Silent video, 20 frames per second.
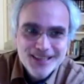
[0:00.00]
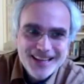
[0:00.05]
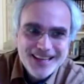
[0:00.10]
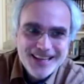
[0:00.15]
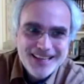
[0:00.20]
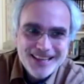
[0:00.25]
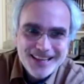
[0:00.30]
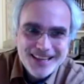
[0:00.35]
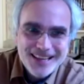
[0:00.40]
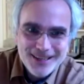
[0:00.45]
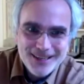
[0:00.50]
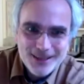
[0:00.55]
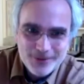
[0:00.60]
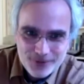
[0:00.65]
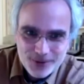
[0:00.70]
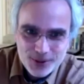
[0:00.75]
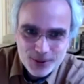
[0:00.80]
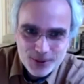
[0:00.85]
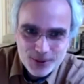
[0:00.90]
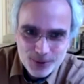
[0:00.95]
And then a
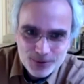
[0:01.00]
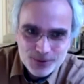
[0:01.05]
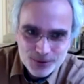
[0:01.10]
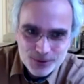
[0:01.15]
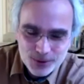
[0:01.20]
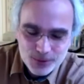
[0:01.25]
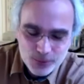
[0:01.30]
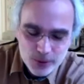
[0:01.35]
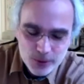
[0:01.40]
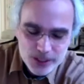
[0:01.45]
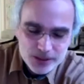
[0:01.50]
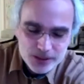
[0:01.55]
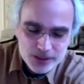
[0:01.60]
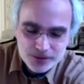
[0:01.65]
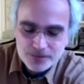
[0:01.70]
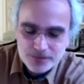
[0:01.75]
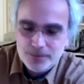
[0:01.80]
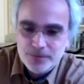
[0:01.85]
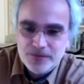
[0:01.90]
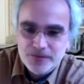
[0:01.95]
few sort of
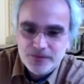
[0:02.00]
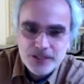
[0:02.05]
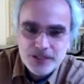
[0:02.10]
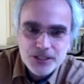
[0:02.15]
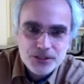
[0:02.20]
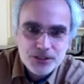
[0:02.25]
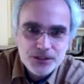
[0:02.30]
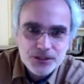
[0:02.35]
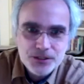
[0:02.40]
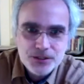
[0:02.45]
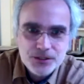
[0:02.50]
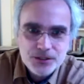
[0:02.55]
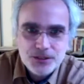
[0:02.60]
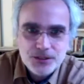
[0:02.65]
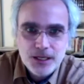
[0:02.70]
weaker features.